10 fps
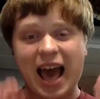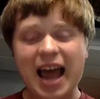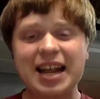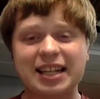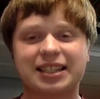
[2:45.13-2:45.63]

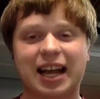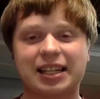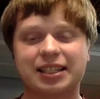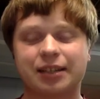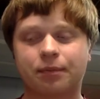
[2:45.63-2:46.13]
any
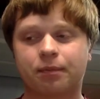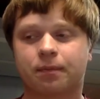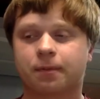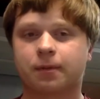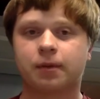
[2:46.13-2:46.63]
sense.
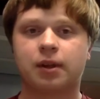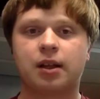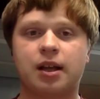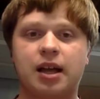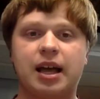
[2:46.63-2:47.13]

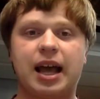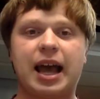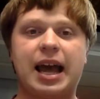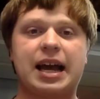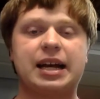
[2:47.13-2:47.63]

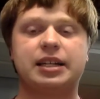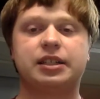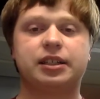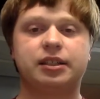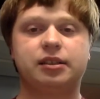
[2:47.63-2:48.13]

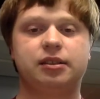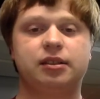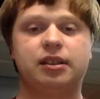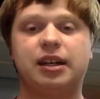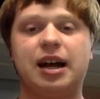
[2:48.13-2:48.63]
And
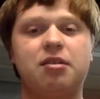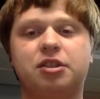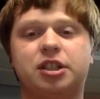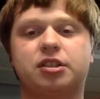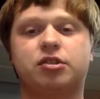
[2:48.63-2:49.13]
I was
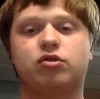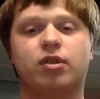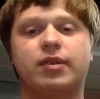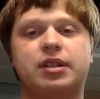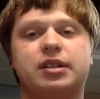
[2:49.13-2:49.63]
just
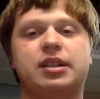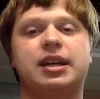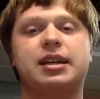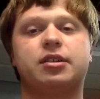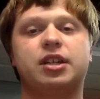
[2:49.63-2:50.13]
driven
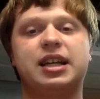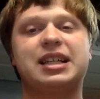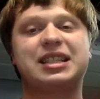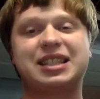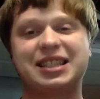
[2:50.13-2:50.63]
to
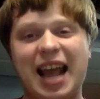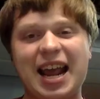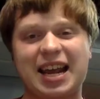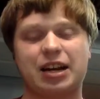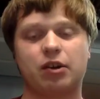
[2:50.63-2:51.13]

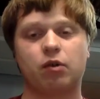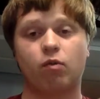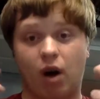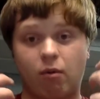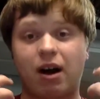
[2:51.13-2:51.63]
insane
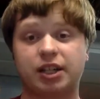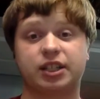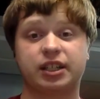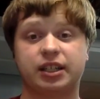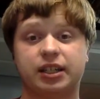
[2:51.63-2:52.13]
while
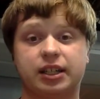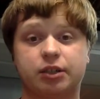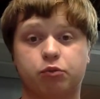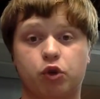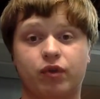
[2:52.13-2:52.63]
watching
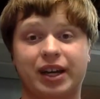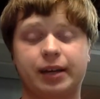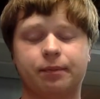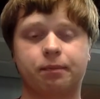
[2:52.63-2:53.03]
this movie.